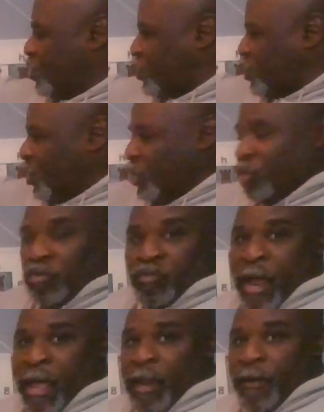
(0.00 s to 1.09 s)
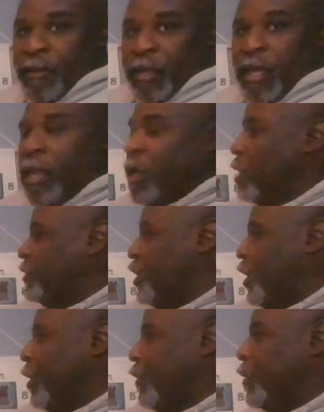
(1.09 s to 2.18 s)
2, right? King comes
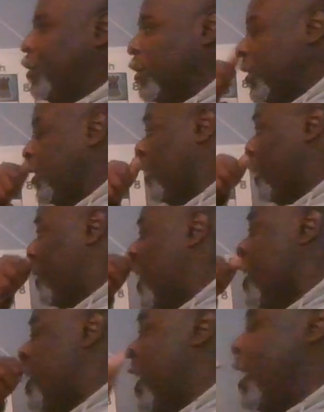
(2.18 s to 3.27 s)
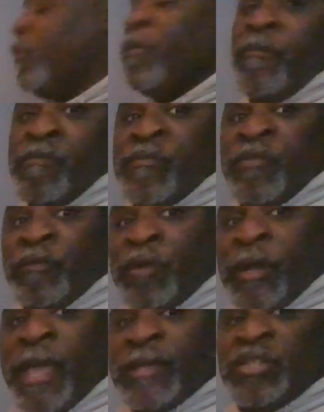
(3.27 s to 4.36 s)
here, and now the
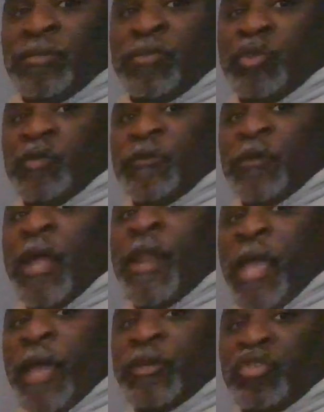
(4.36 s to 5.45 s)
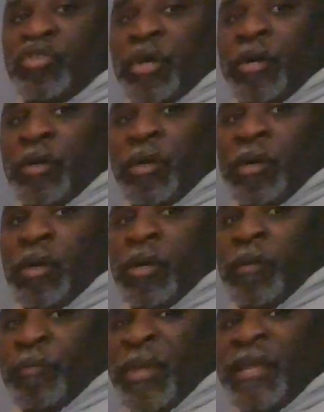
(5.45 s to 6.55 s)
rook has to move an extra
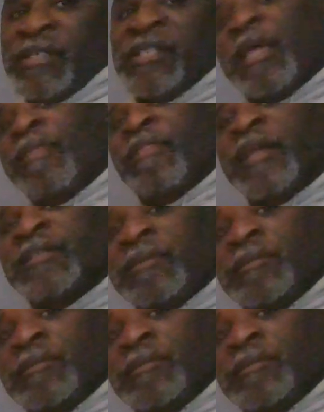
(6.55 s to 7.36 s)
piece and then